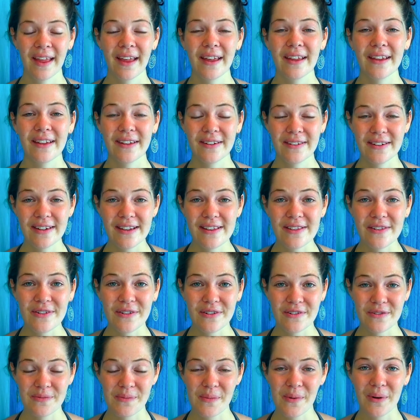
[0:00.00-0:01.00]
You
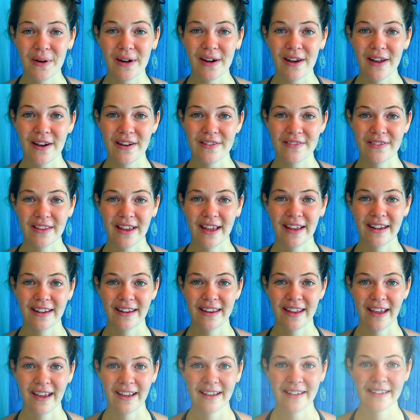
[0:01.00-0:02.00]
deserve more love than
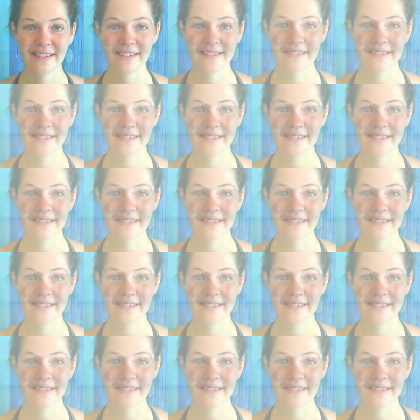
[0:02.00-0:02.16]
that.